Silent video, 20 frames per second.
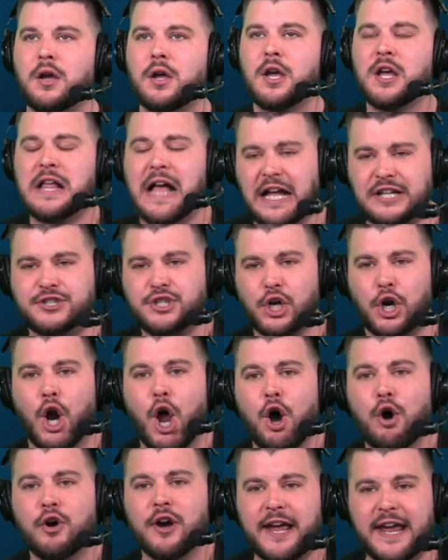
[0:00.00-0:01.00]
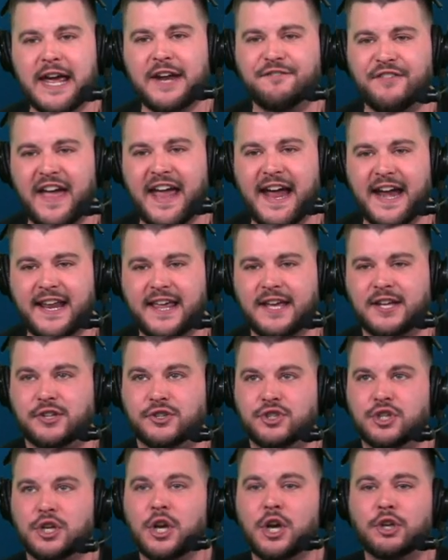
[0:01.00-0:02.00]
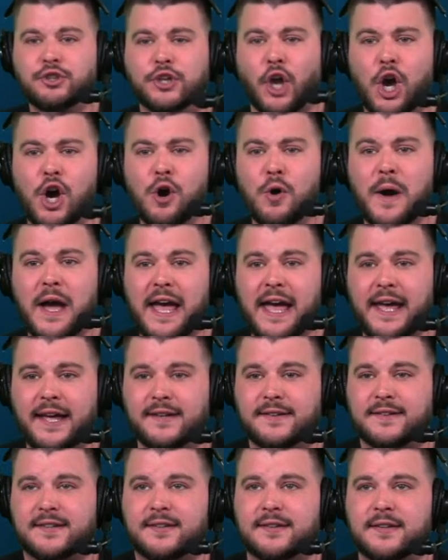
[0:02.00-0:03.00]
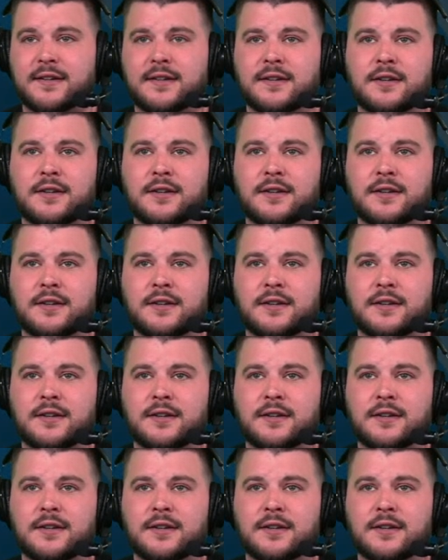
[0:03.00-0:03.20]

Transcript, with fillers: That's your only advantage. Do it.